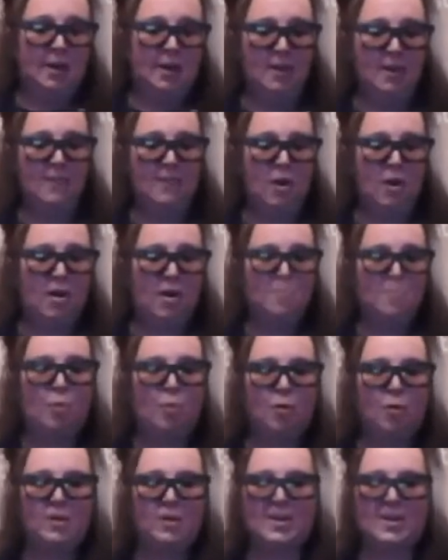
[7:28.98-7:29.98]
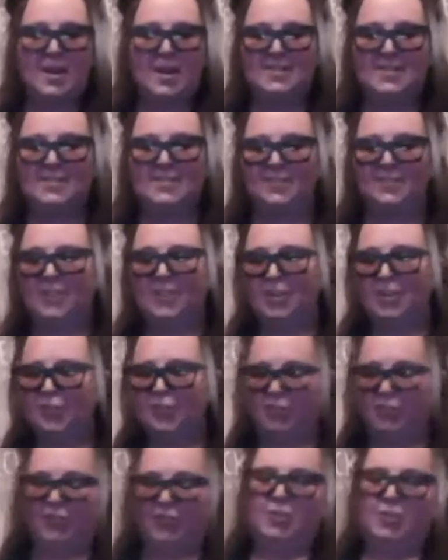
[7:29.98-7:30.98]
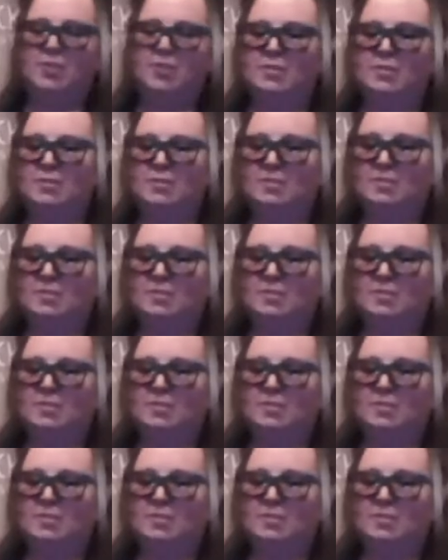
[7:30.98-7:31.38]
of our port cask finish.